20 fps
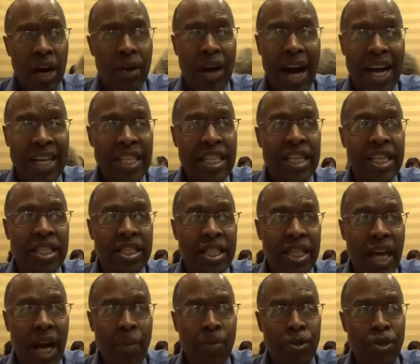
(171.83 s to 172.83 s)
I didn't get
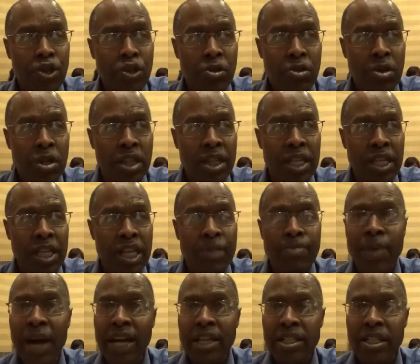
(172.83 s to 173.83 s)
the opportunity to
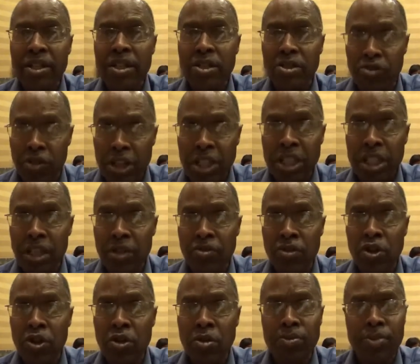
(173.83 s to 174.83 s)
get back to the dressing
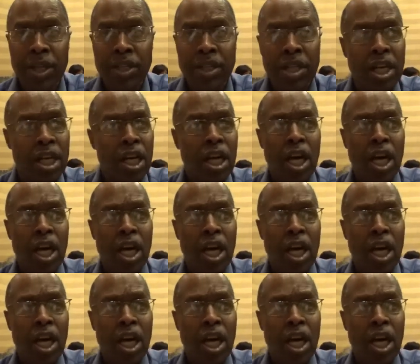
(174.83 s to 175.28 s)
room, but